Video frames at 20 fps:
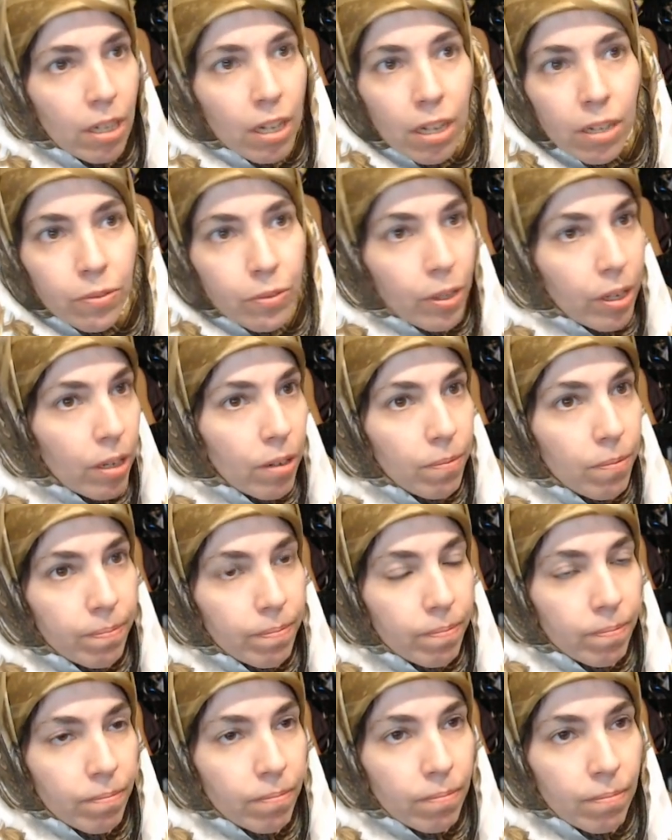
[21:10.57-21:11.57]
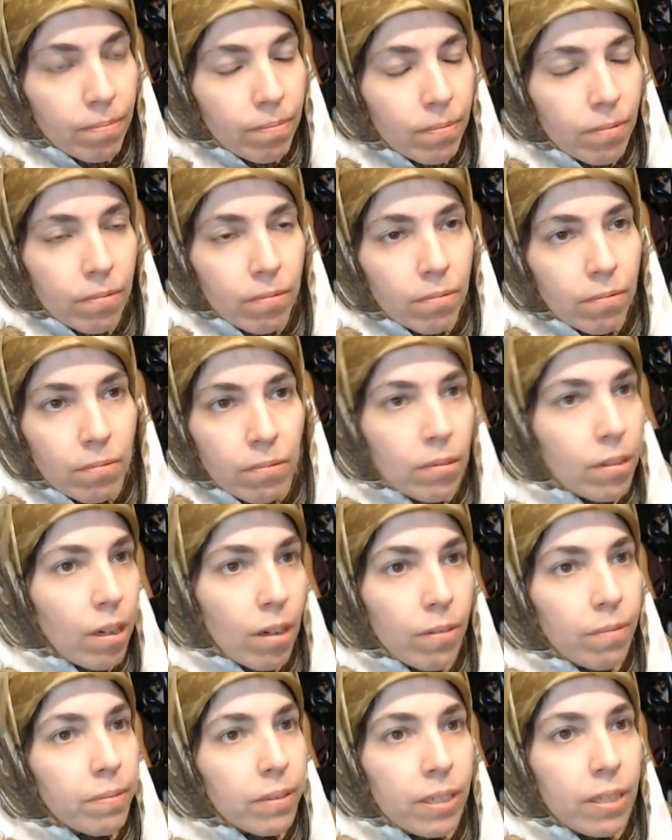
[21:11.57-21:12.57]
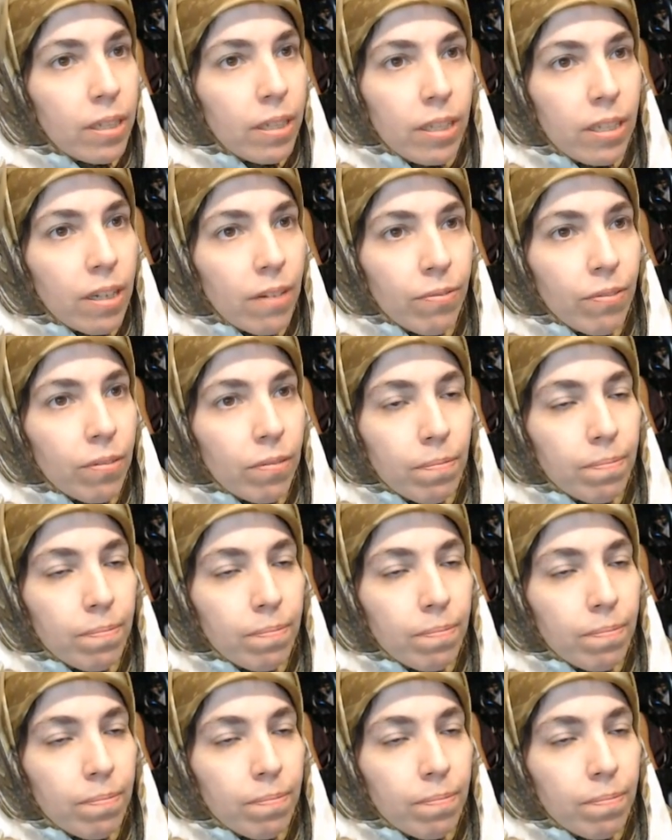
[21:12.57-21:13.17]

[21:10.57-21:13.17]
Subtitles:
No, he never,